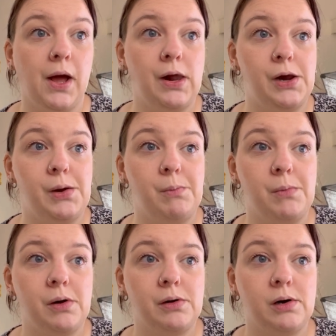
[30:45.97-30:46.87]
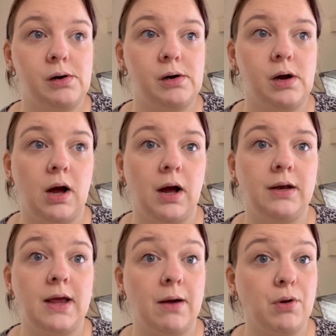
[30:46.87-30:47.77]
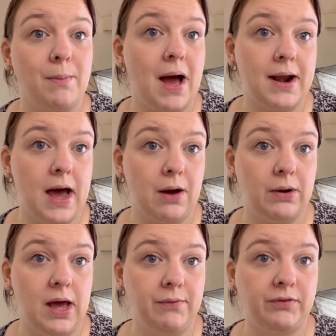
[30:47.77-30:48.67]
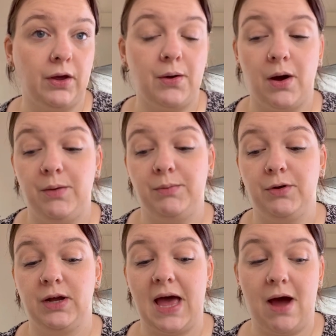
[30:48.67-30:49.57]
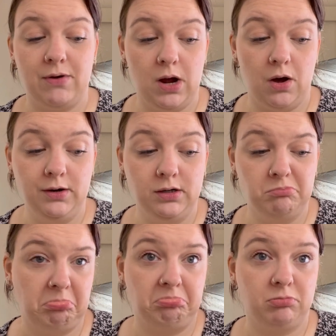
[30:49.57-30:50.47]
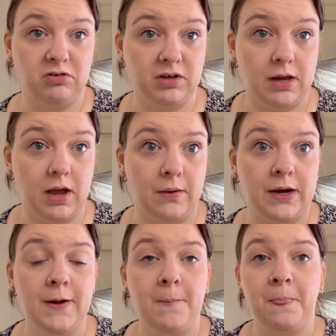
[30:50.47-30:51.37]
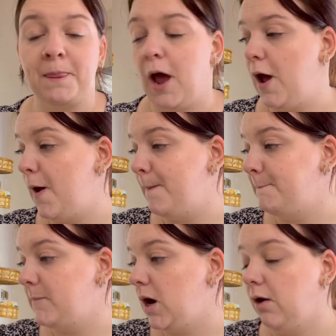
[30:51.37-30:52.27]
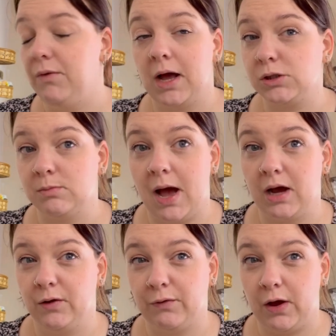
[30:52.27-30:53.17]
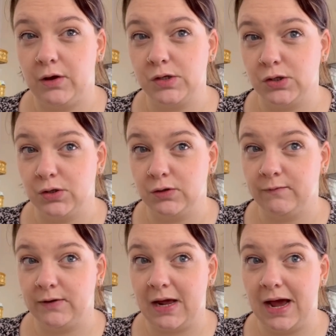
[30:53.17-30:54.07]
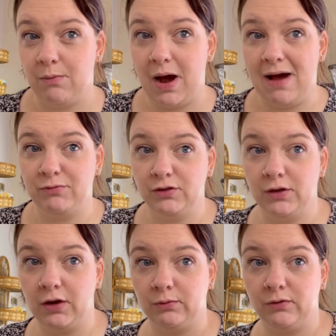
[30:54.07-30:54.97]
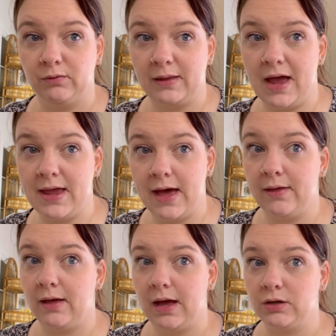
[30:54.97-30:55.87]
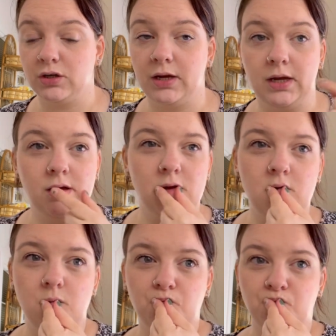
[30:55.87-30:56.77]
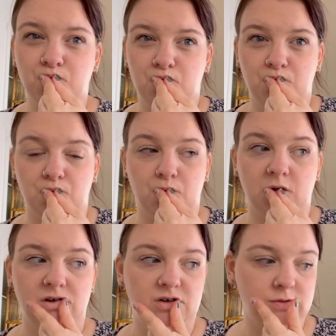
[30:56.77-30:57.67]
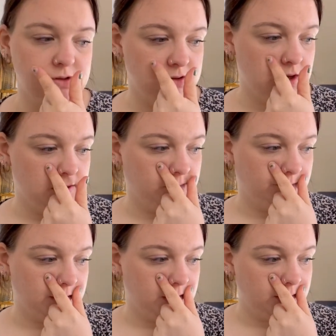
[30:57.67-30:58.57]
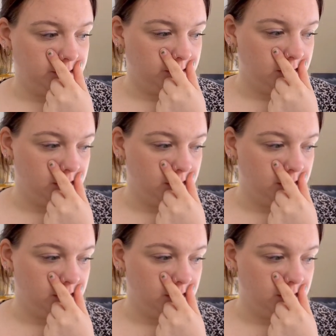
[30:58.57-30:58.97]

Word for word: Um, and yeah, I've got about an hour left, so I'm going to carry on. Just keep going. Um, oh, that's all my hanger photos done for now. I haven't done those ones up there yet, actually. Hmm, do I do those first?